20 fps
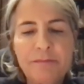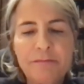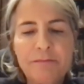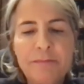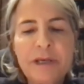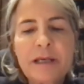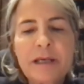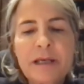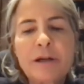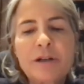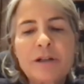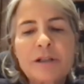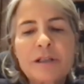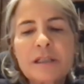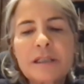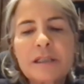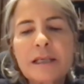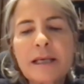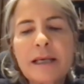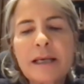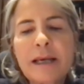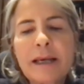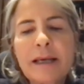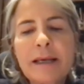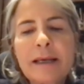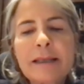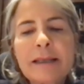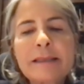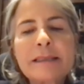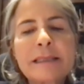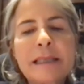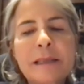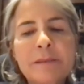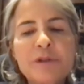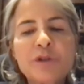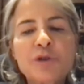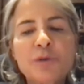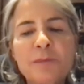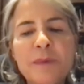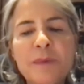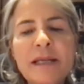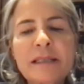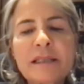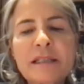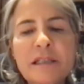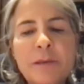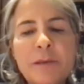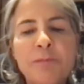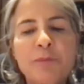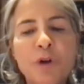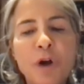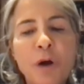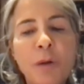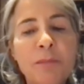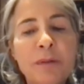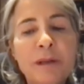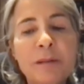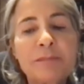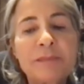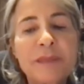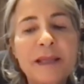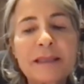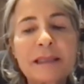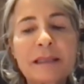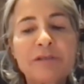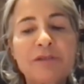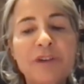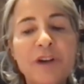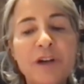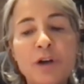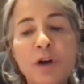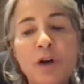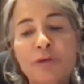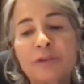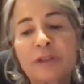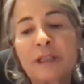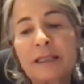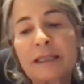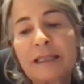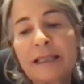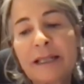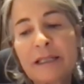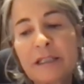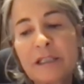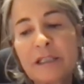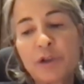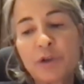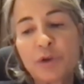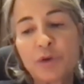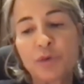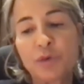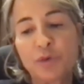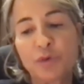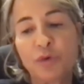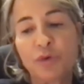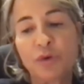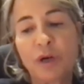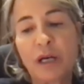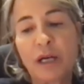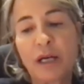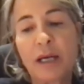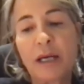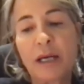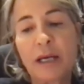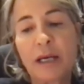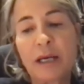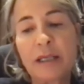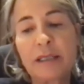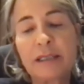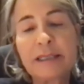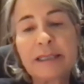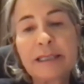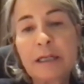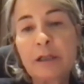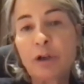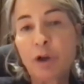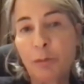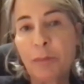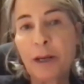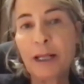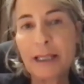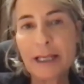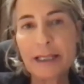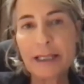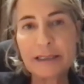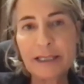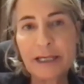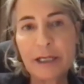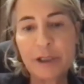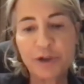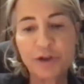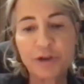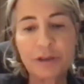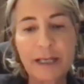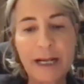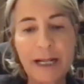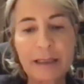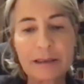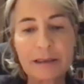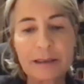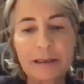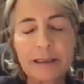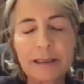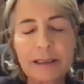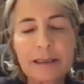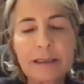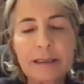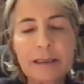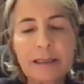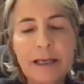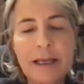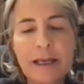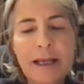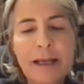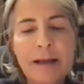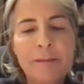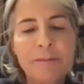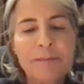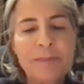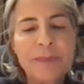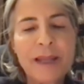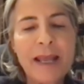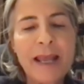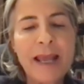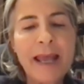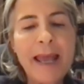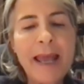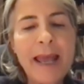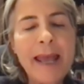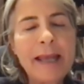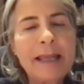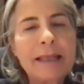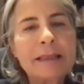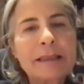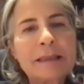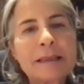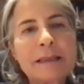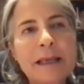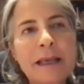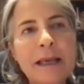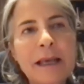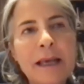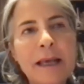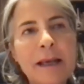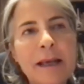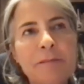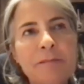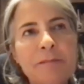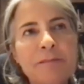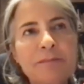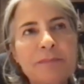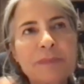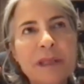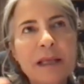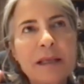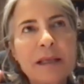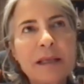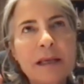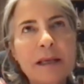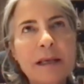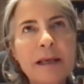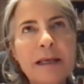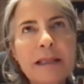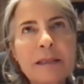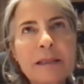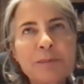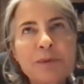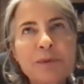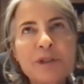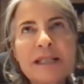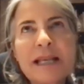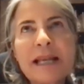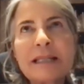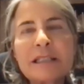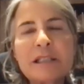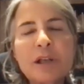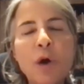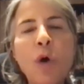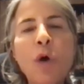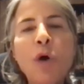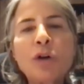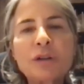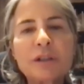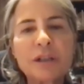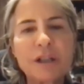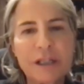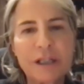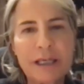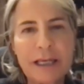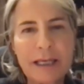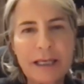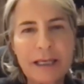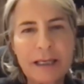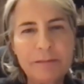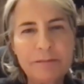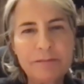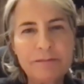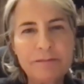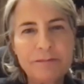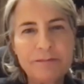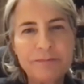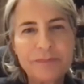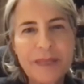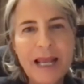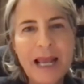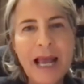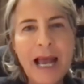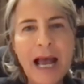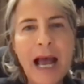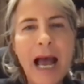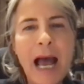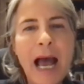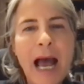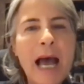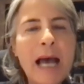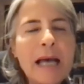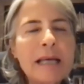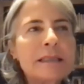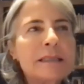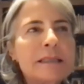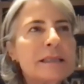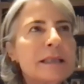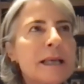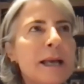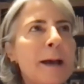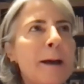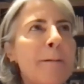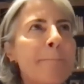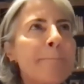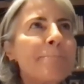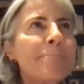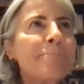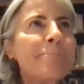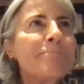because it seems to me it is a problem that it very often leads to deglobalization rhetoric. And it presents autarky as a